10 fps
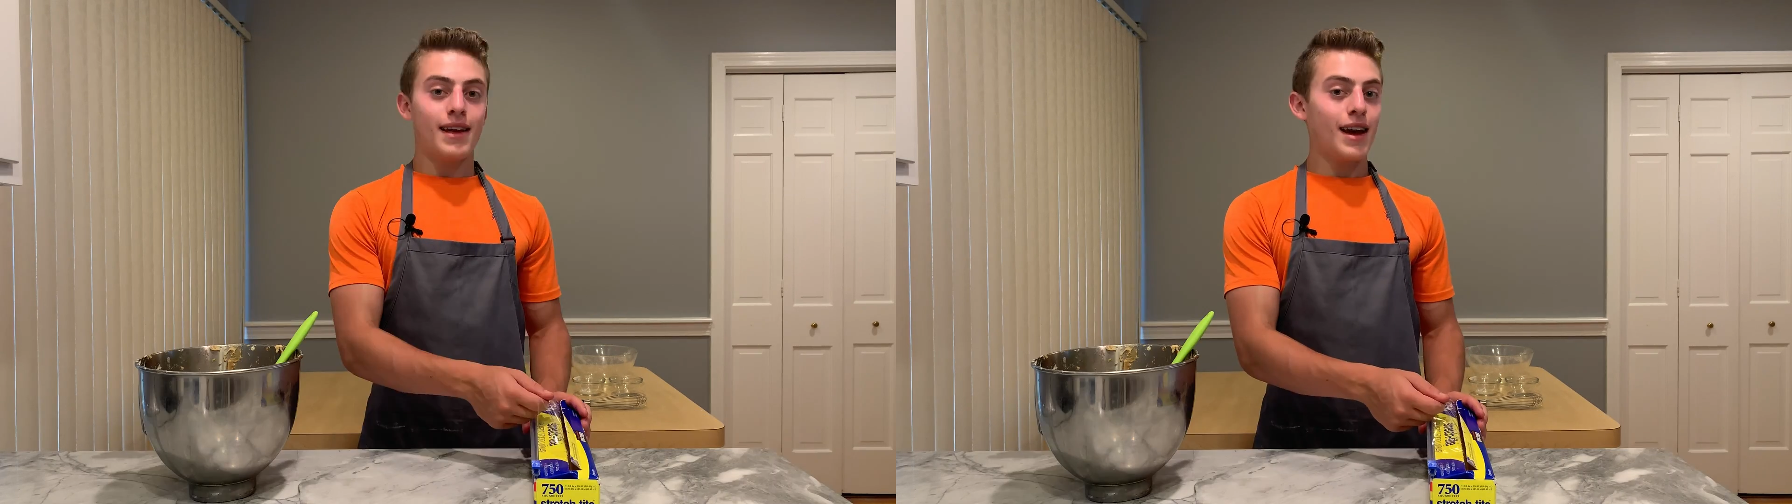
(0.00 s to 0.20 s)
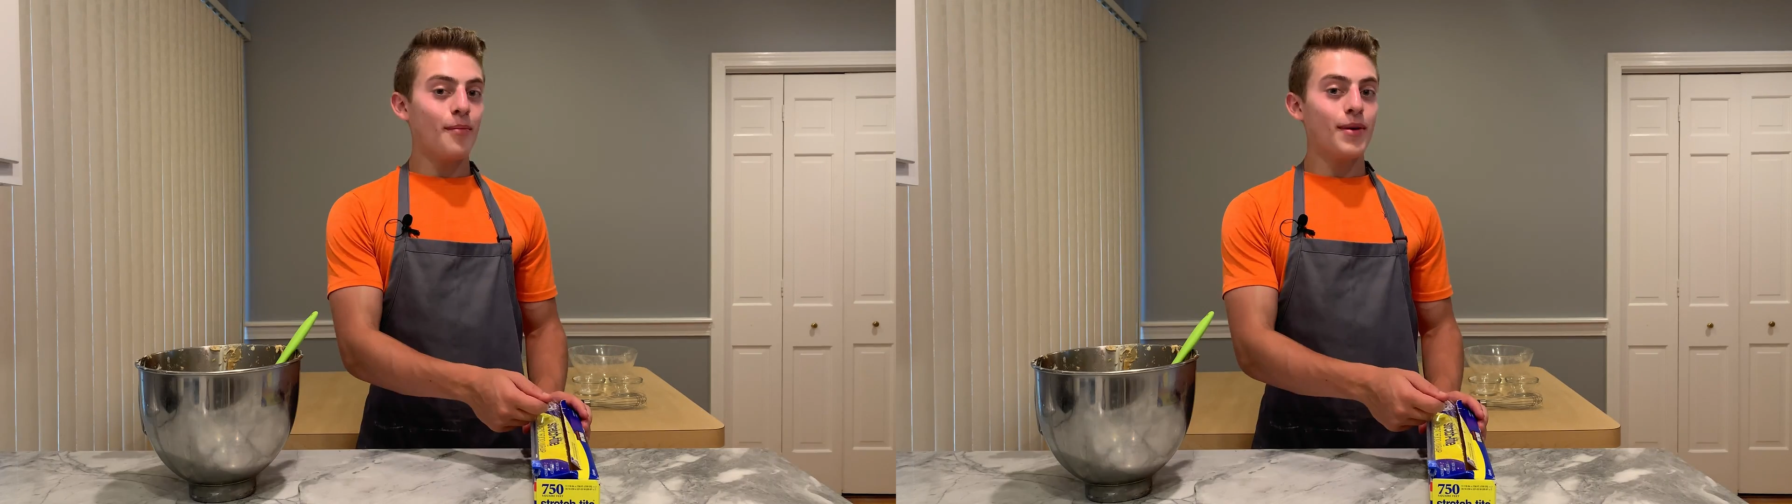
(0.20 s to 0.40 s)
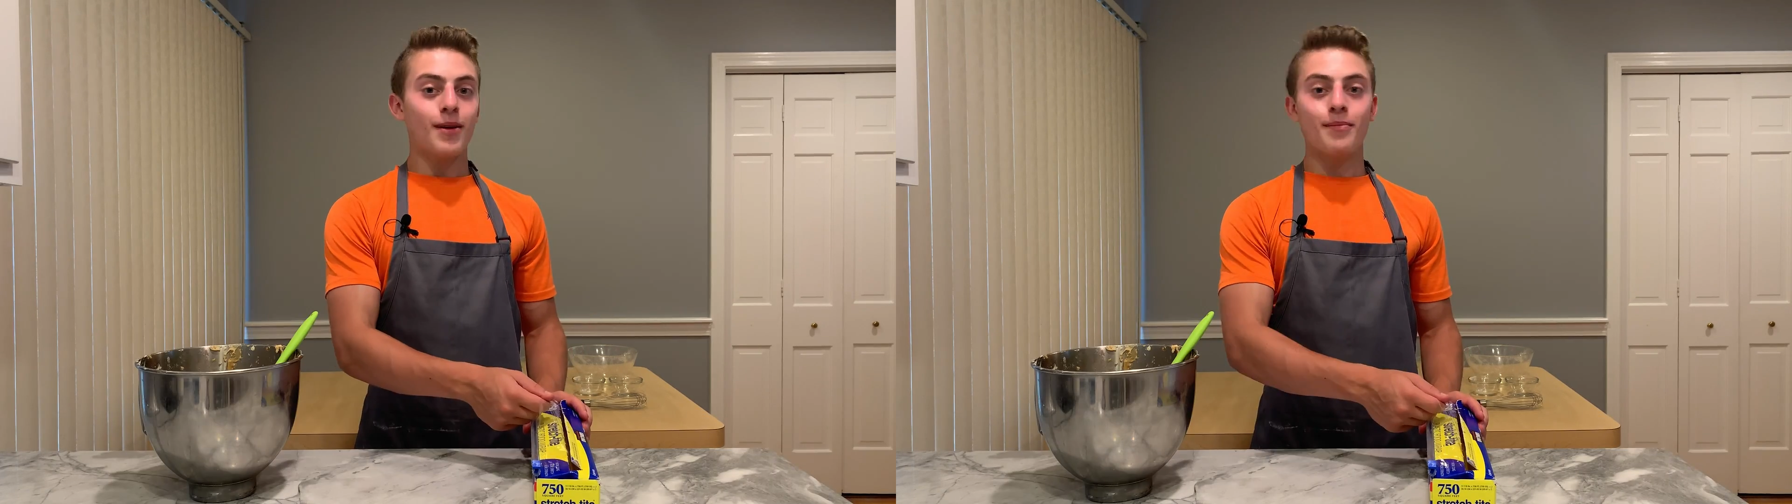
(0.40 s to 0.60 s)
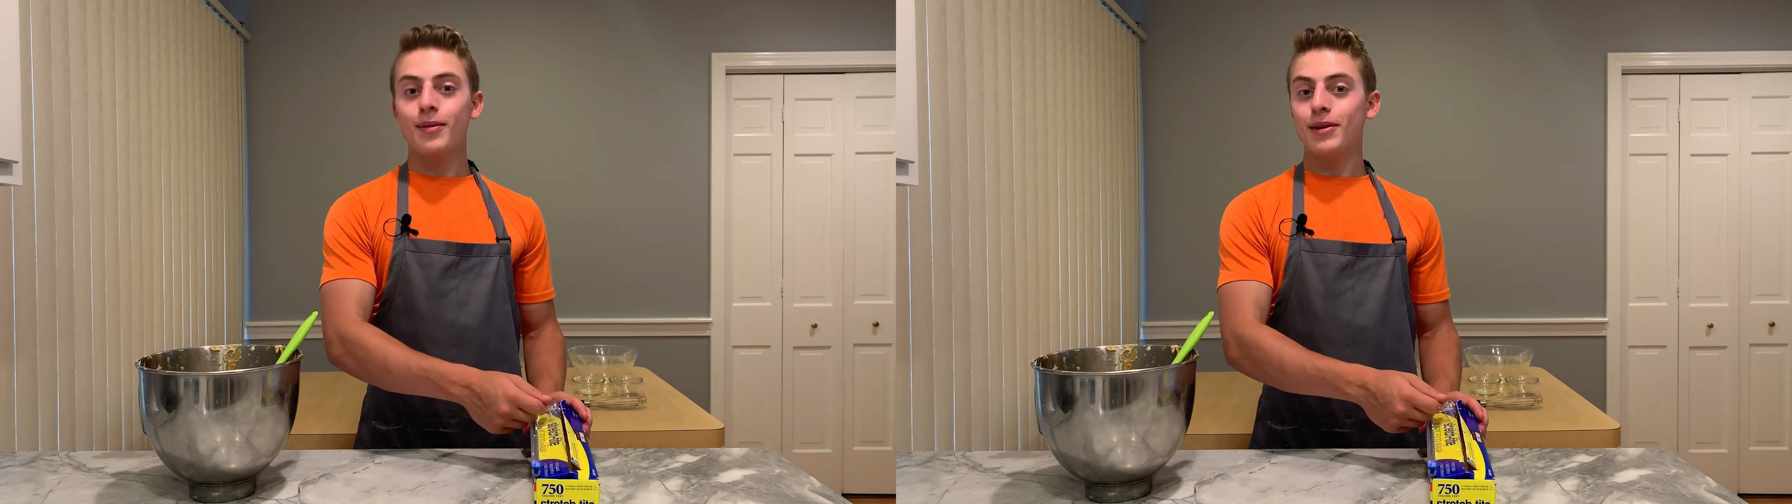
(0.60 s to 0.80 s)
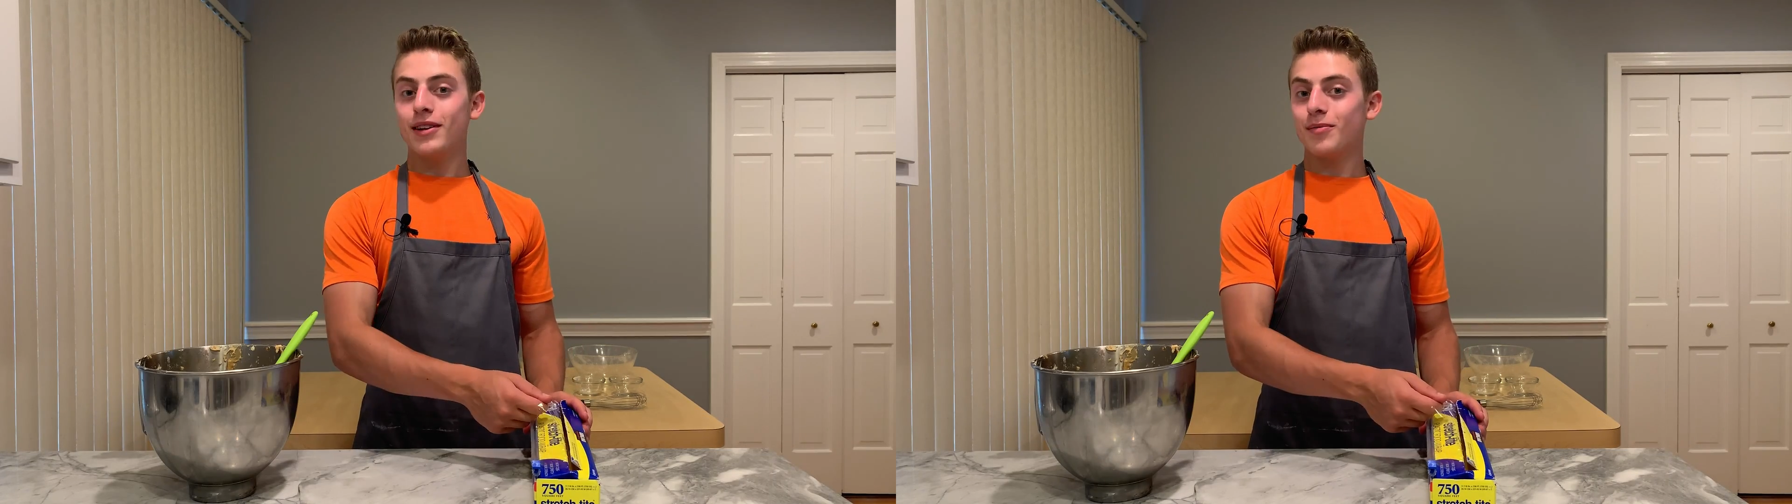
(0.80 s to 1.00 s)
And now make a
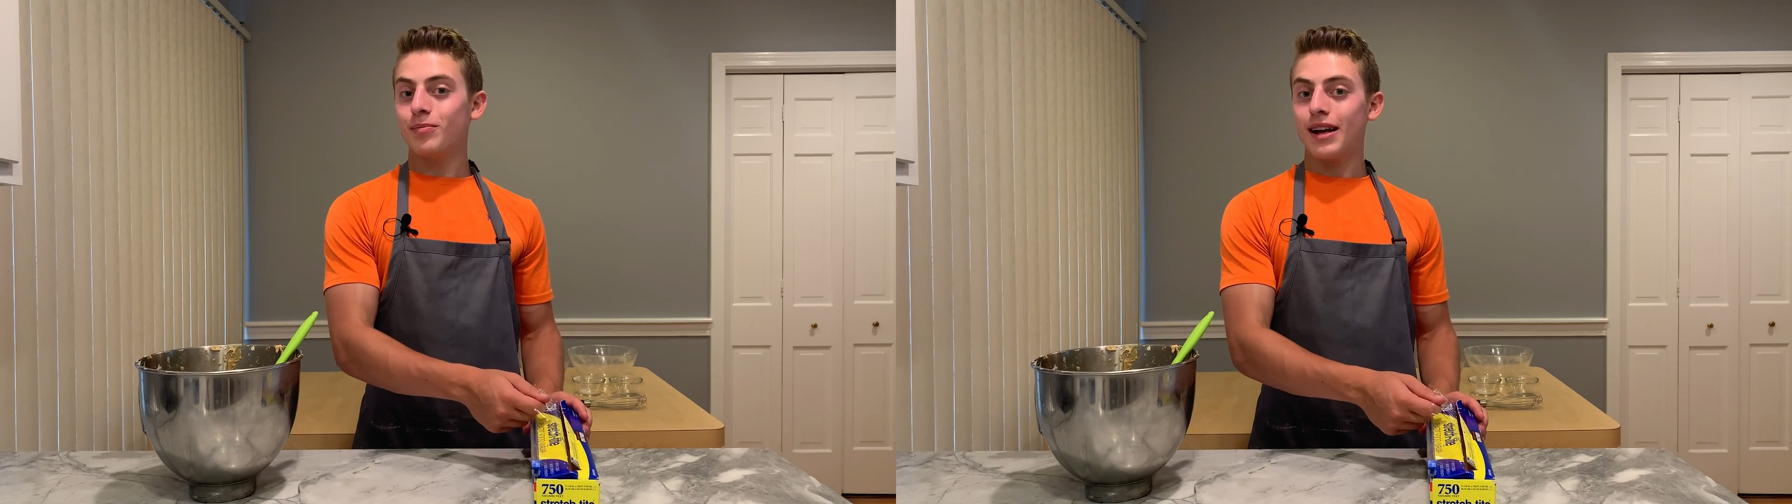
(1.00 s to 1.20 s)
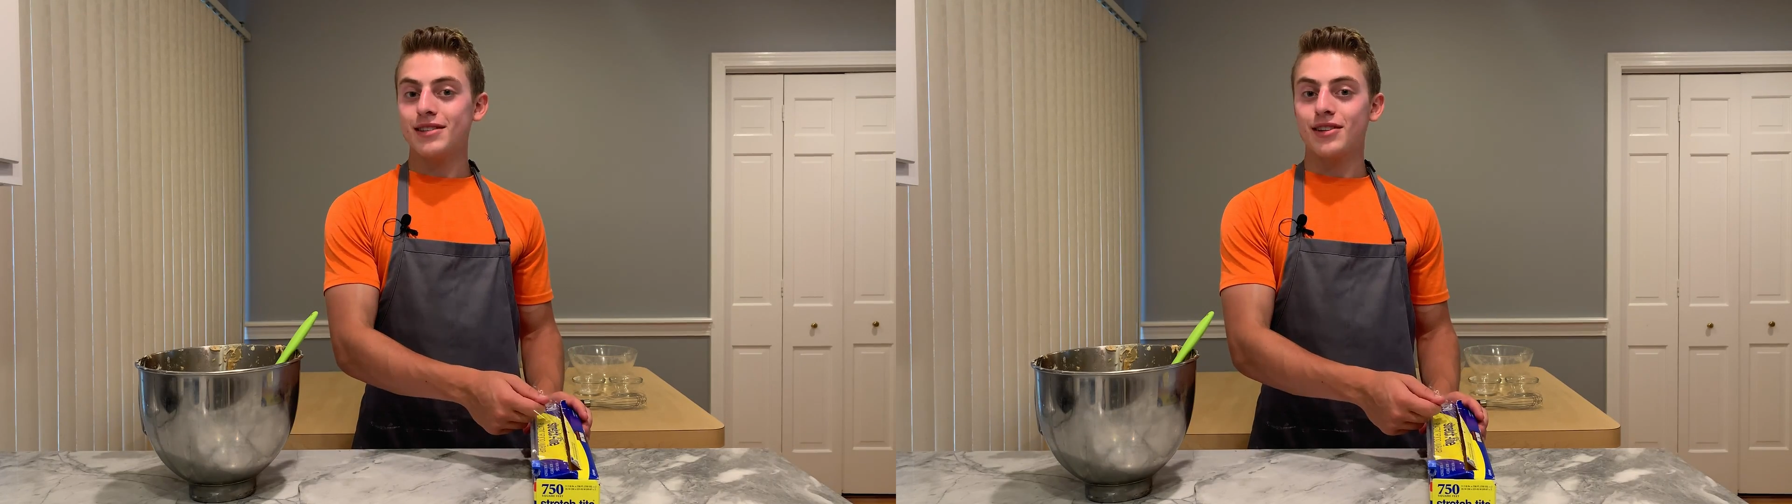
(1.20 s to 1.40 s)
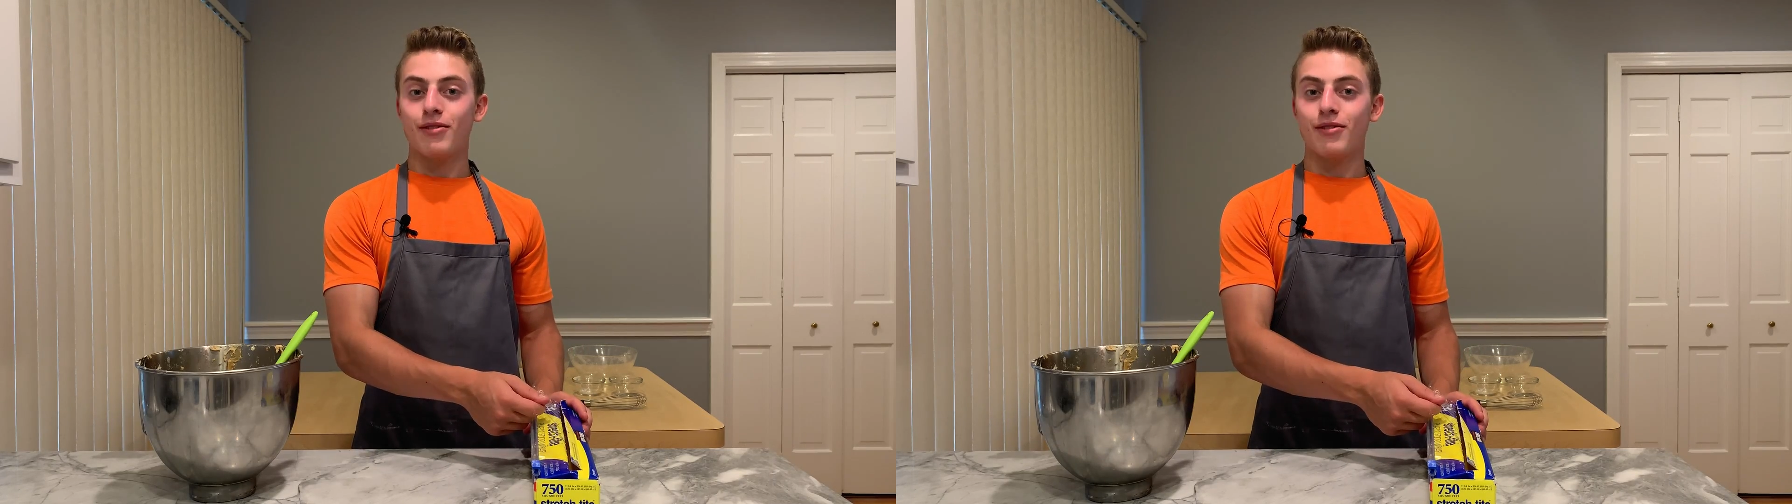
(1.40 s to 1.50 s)
big piece of plastic